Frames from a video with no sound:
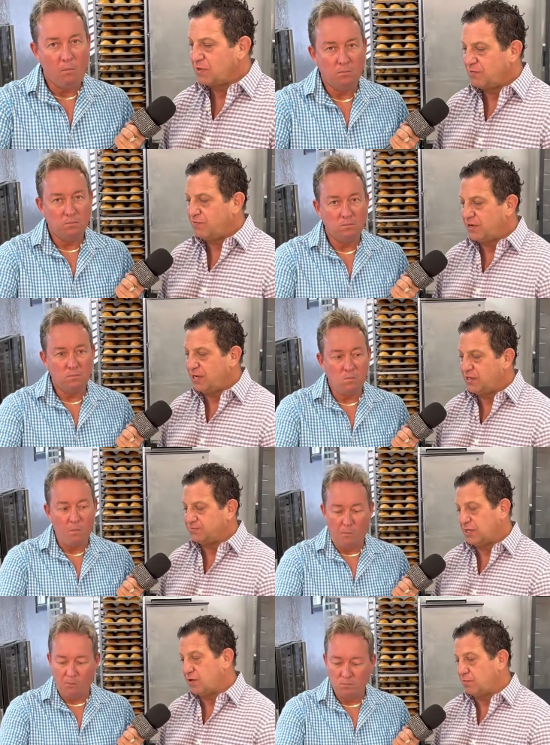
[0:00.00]
Speaker 1: fun item.
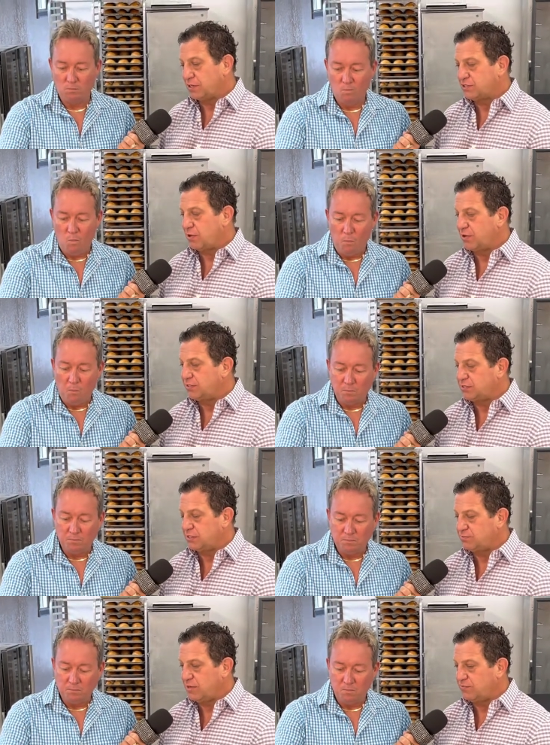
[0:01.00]
And our mozzarella is, is
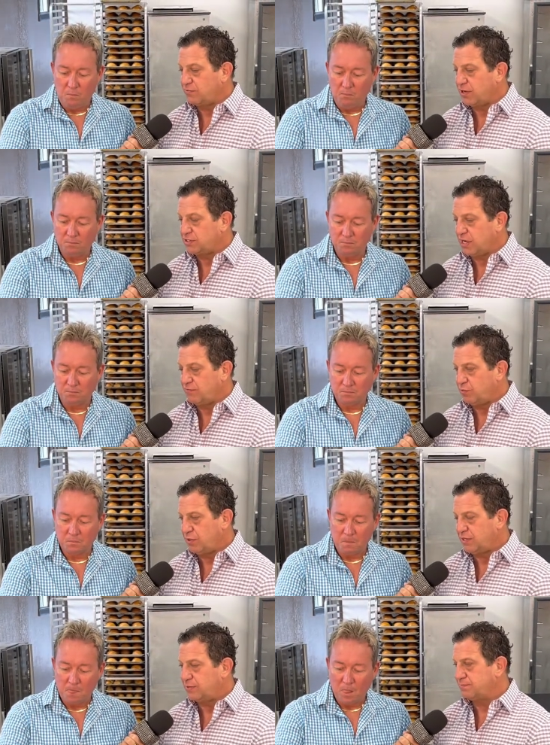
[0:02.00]
made fresh every
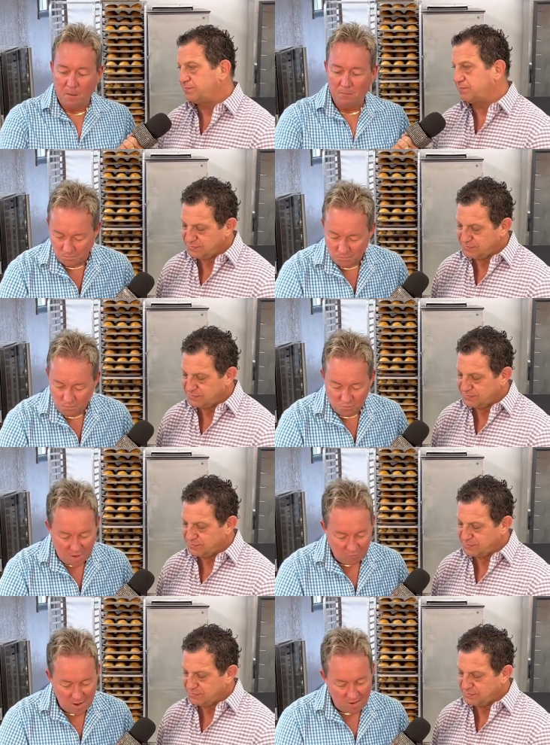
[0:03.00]
week.
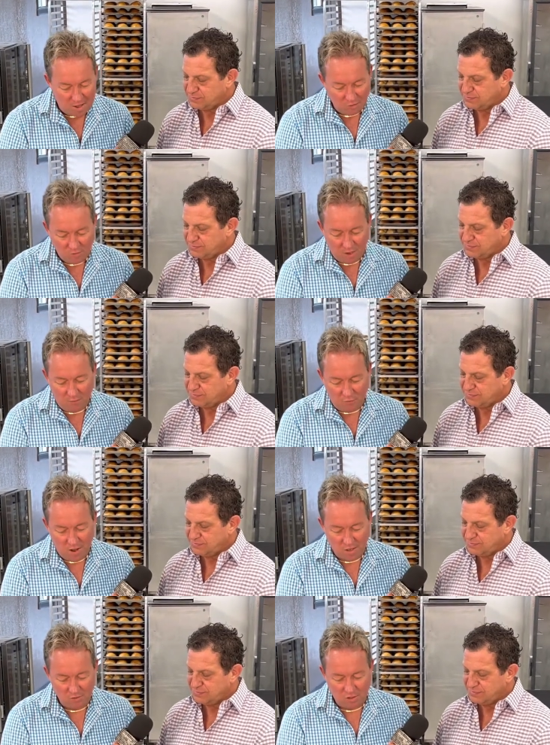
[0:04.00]
Speaker 2: Never had. I don't think I've ever had anything